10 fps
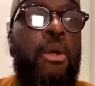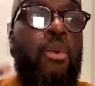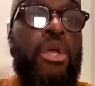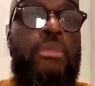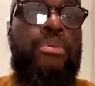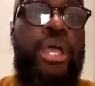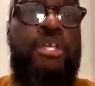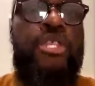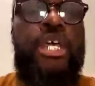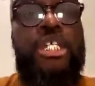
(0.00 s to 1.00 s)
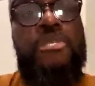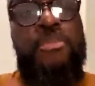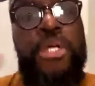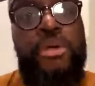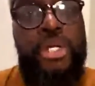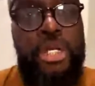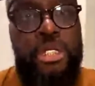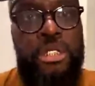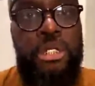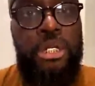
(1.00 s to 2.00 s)
we bring the
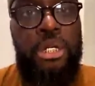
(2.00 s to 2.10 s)
experience